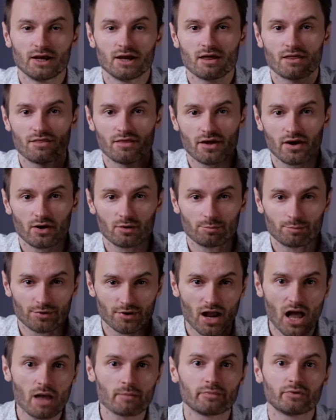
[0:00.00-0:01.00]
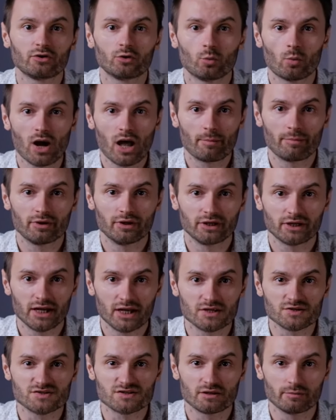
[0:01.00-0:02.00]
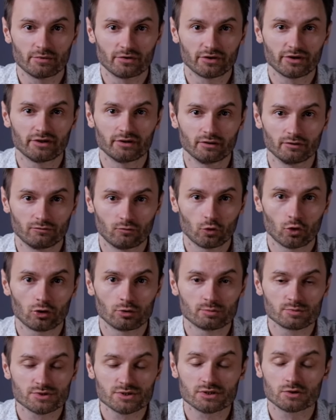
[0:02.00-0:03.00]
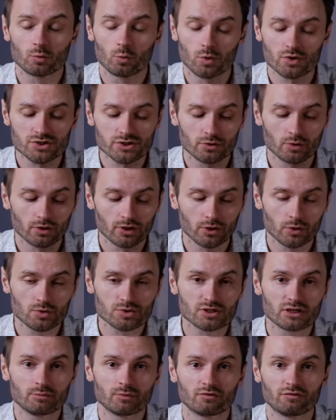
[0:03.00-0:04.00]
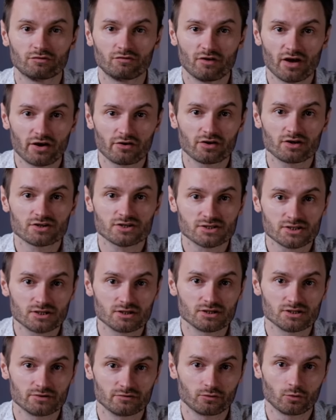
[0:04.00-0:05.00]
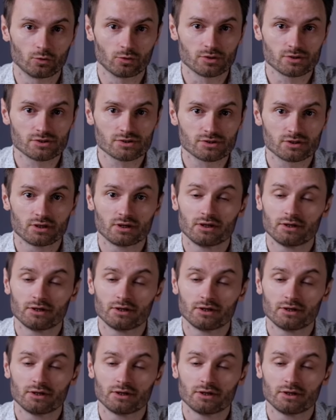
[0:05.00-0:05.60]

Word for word: Their primary weapon against the Marquis reforms was to accuse him of various sins, course.